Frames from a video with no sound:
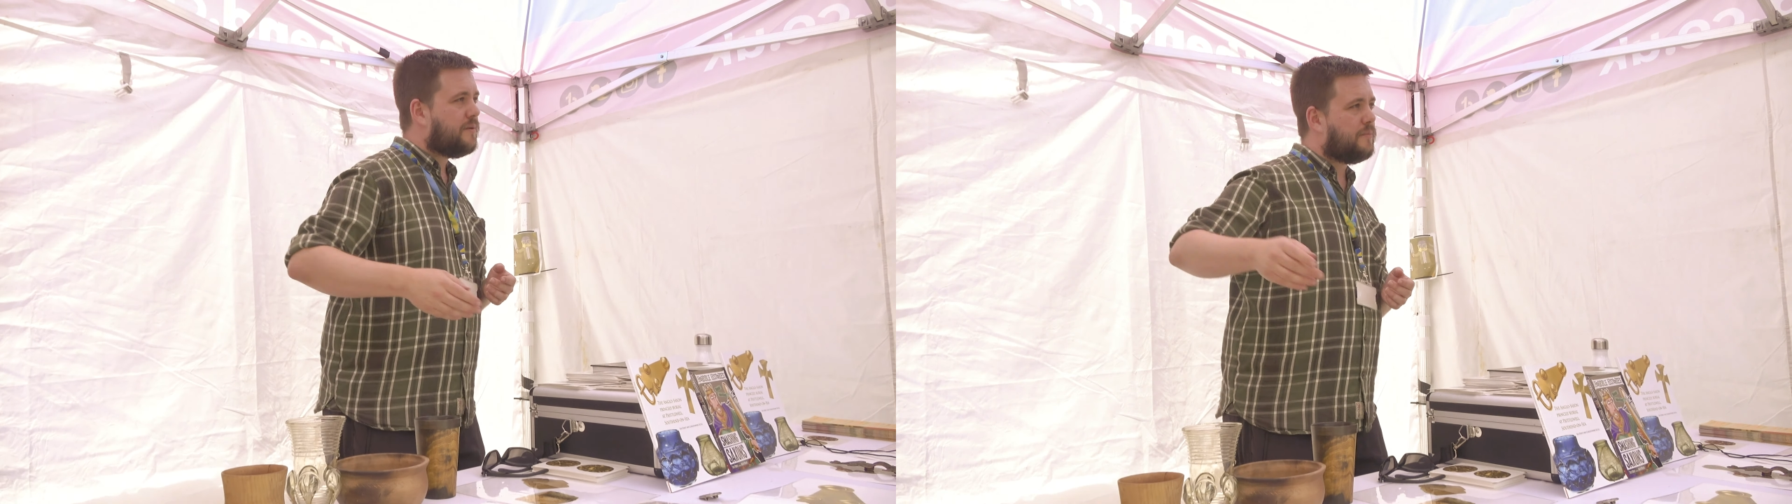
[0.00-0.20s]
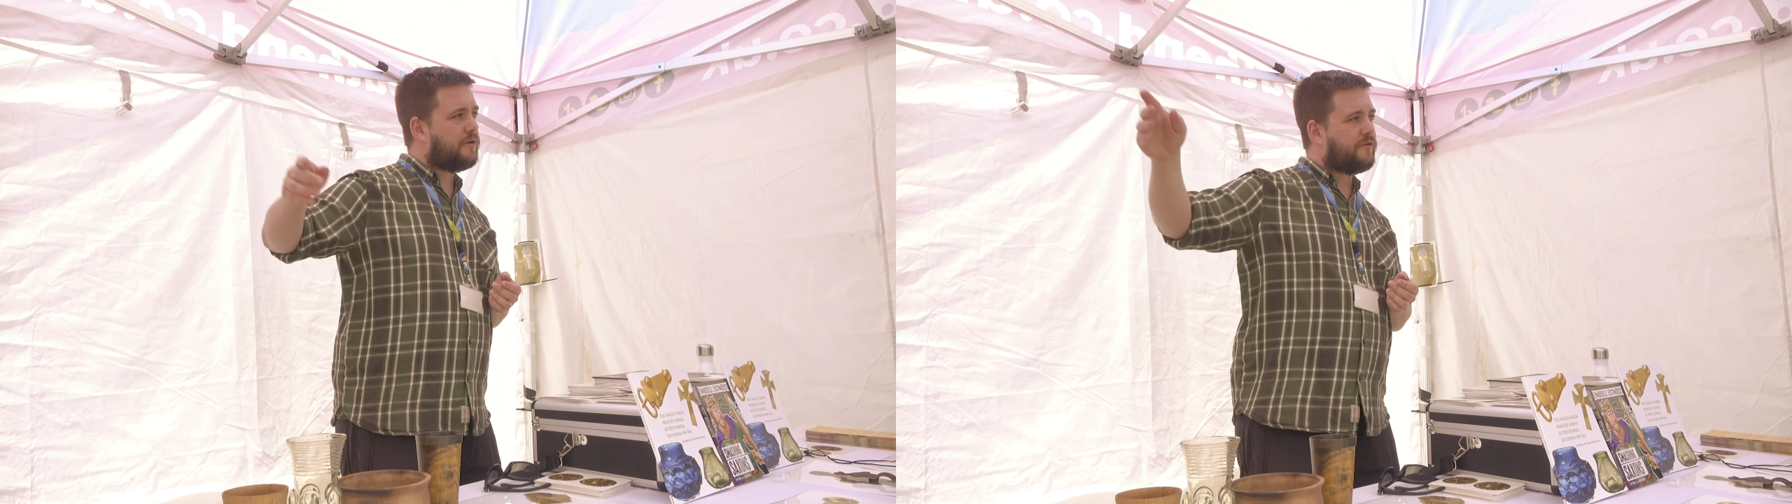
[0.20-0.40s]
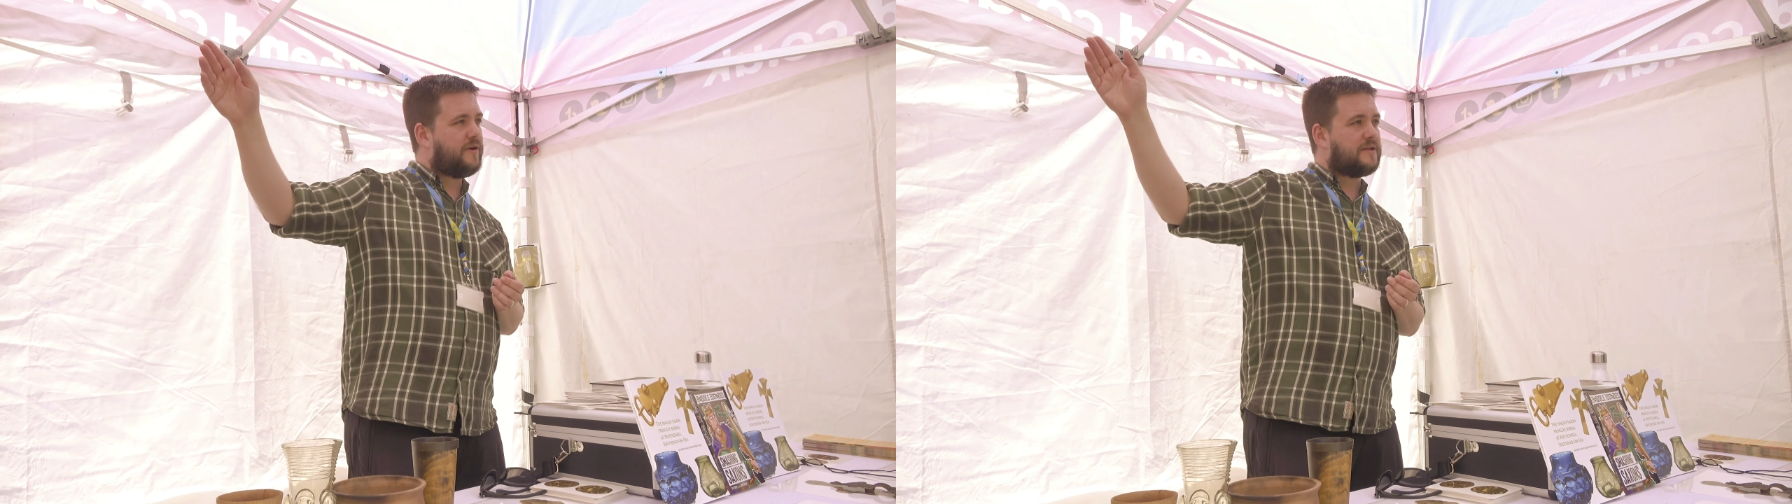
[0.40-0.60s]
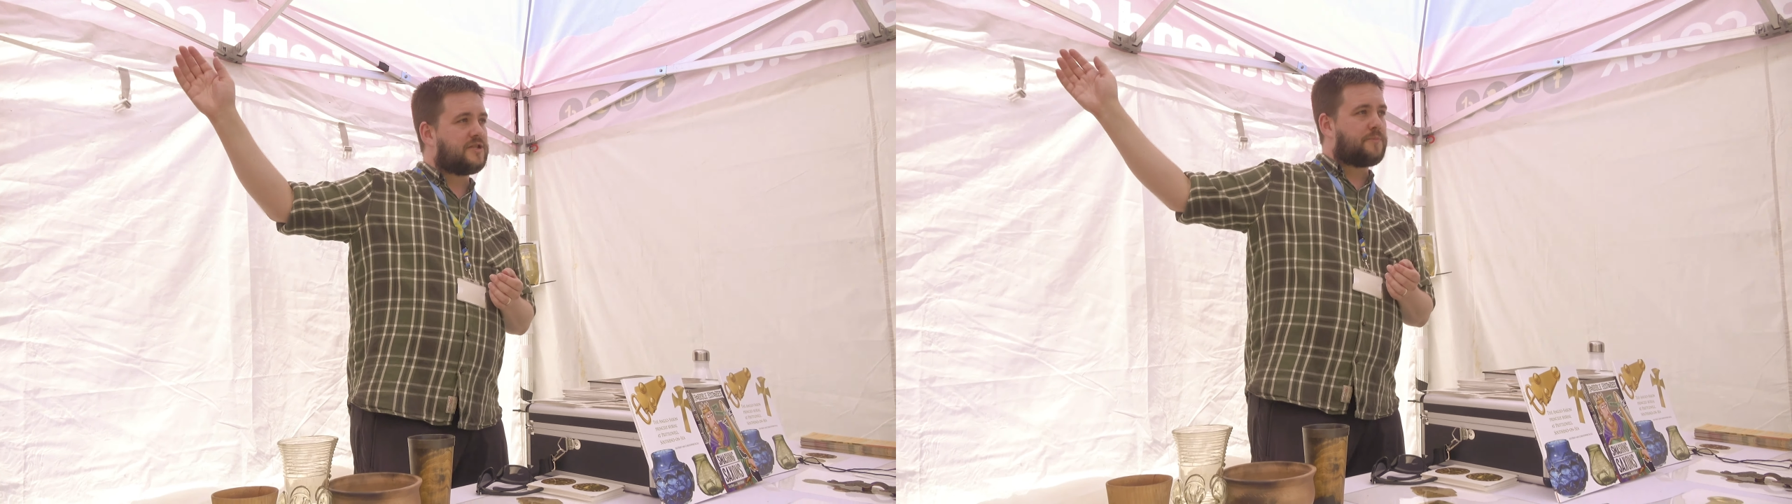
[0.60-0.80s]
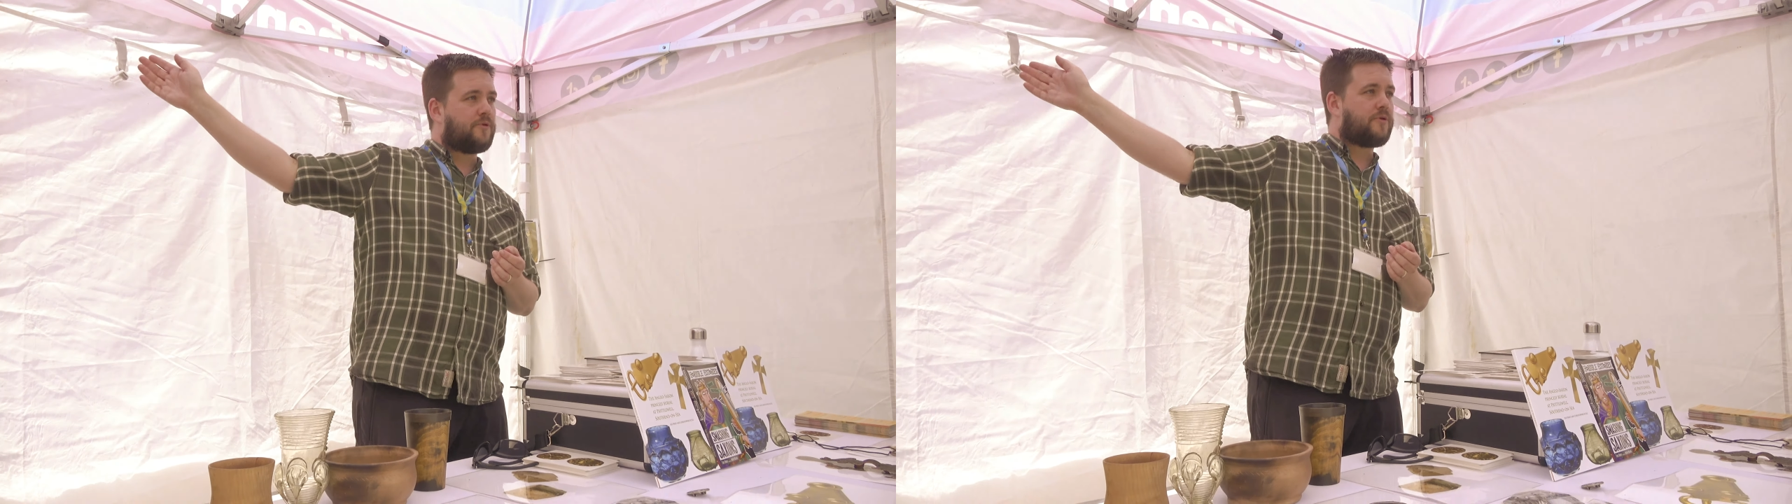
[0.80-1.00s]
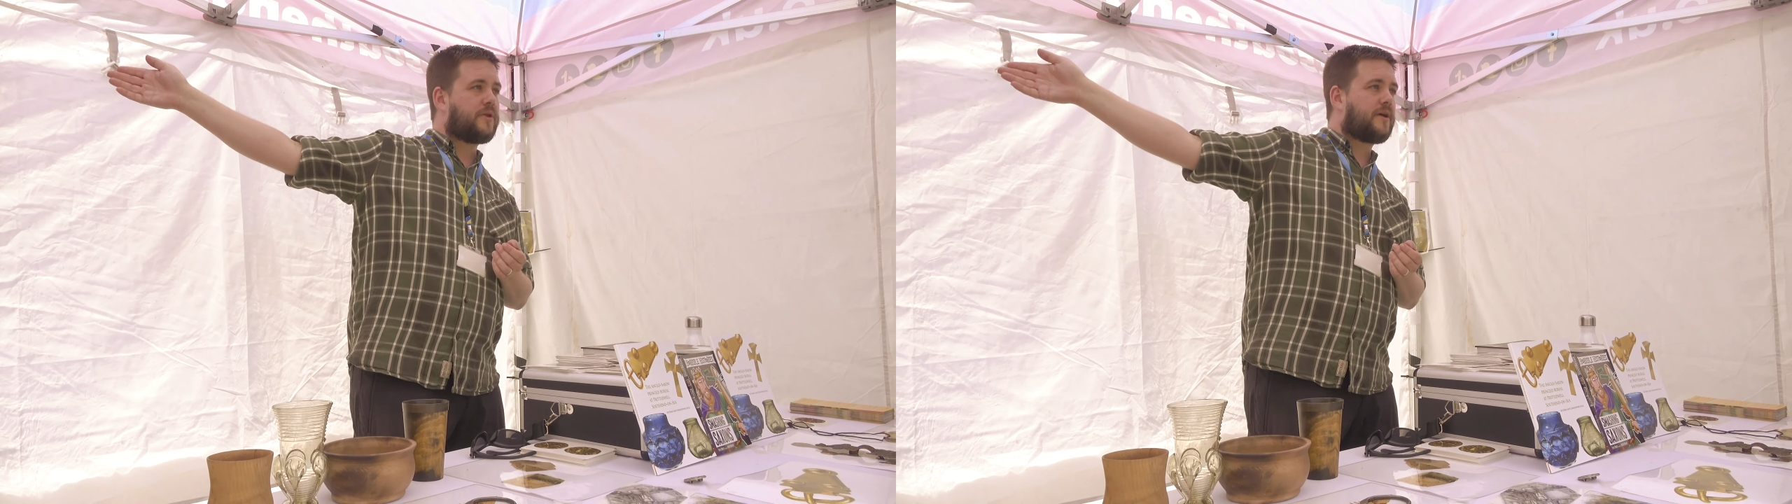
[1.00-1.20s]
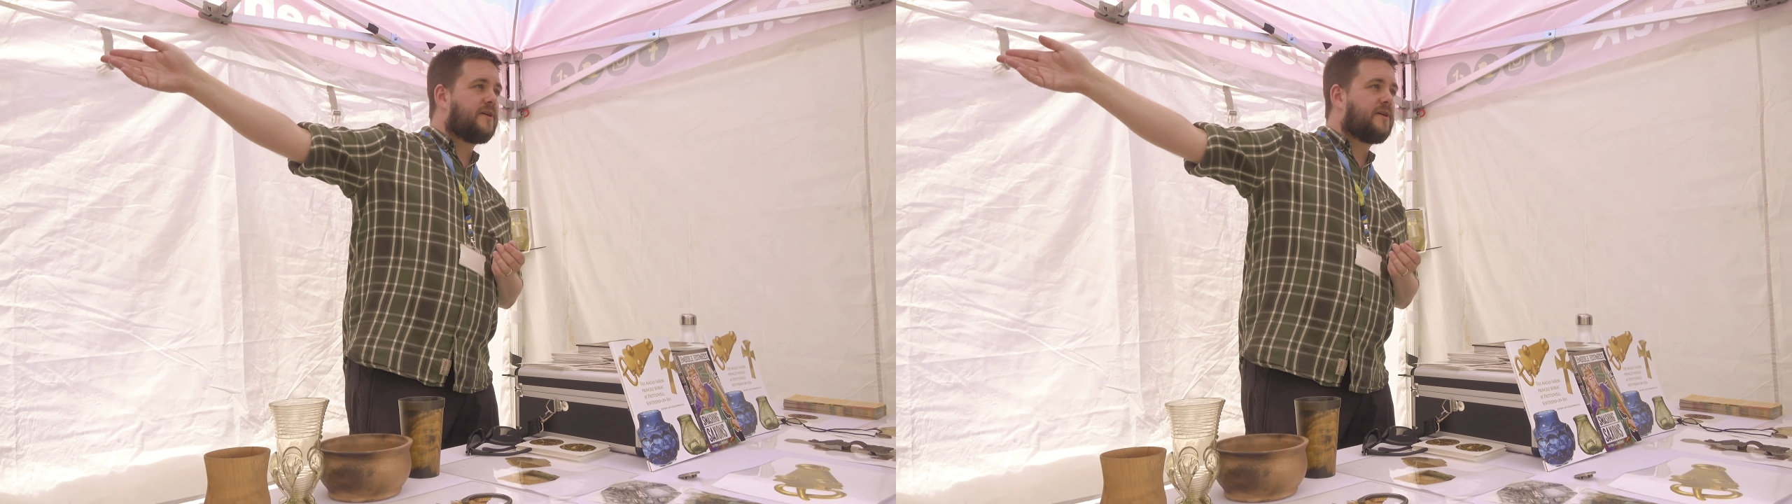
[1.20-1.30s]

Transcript: might refer to the brook that